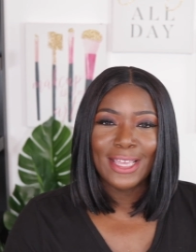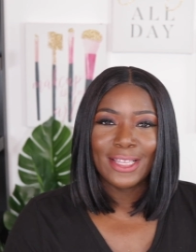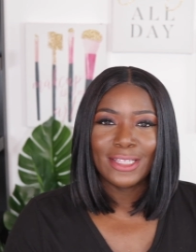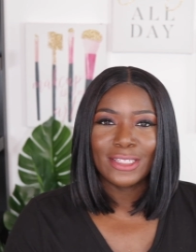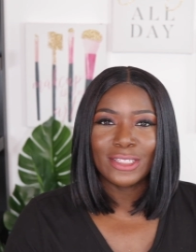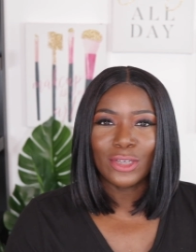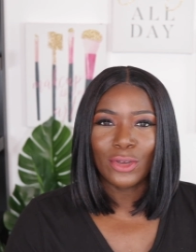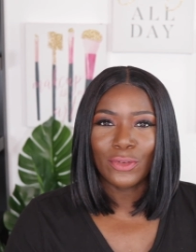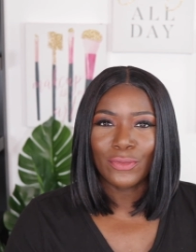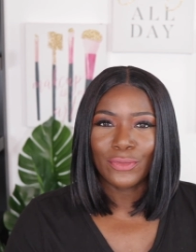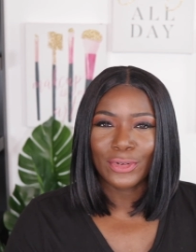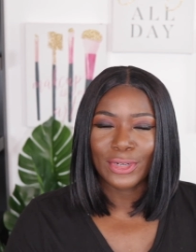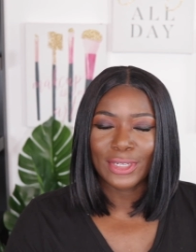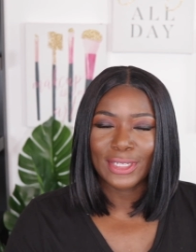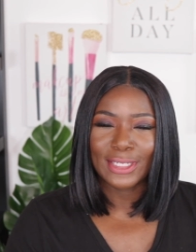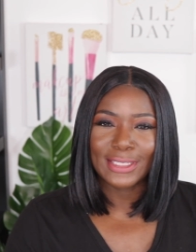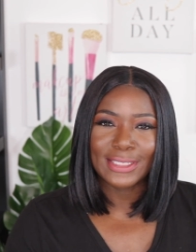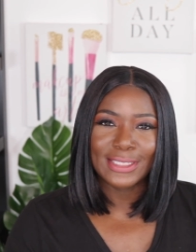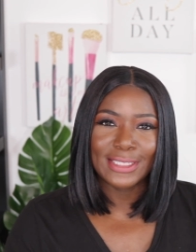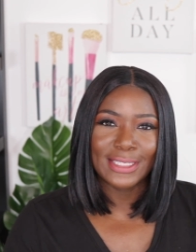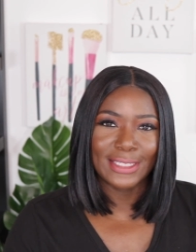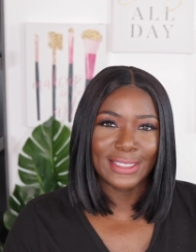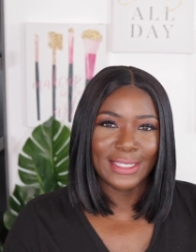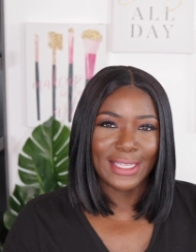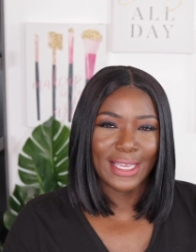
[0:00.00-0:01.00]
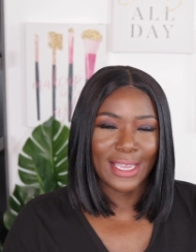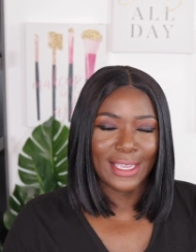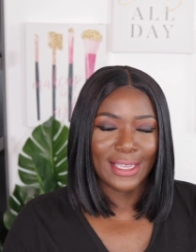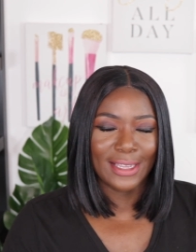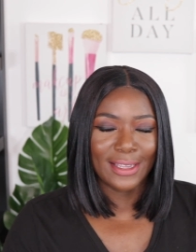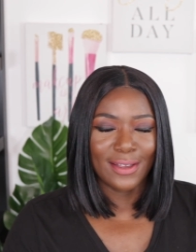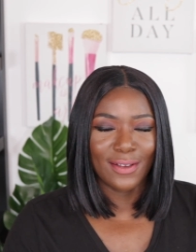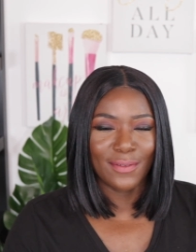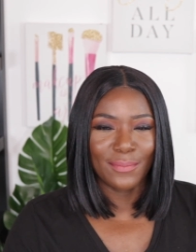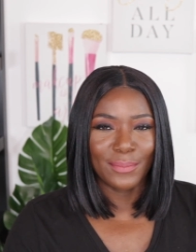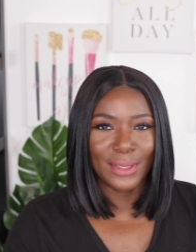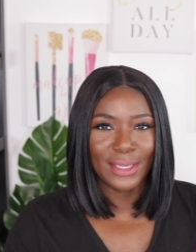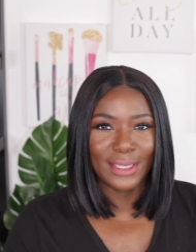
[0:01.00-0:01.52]
Don't forget to like,
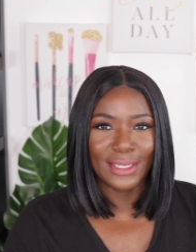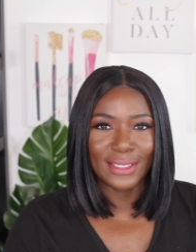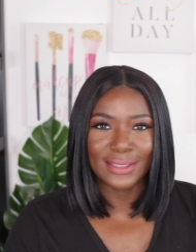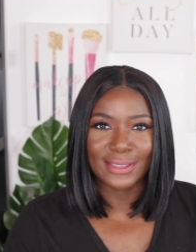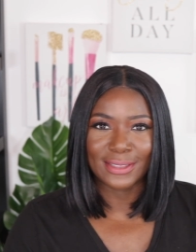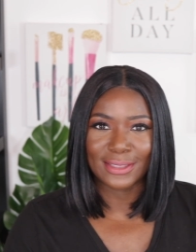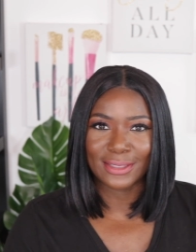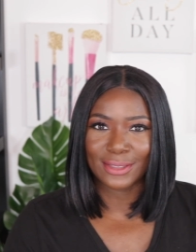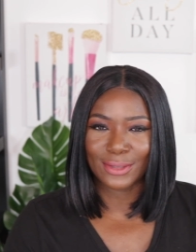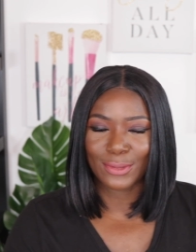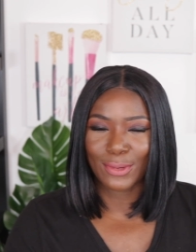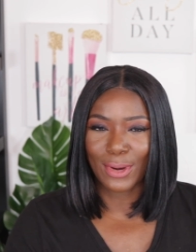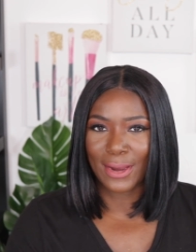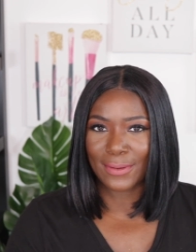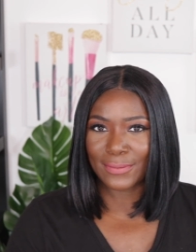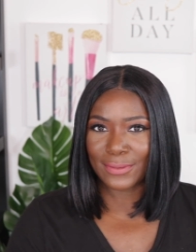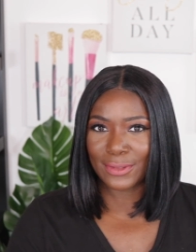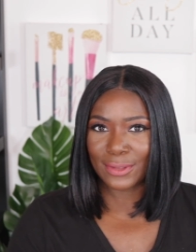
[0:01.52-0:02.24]
comment, and subscribe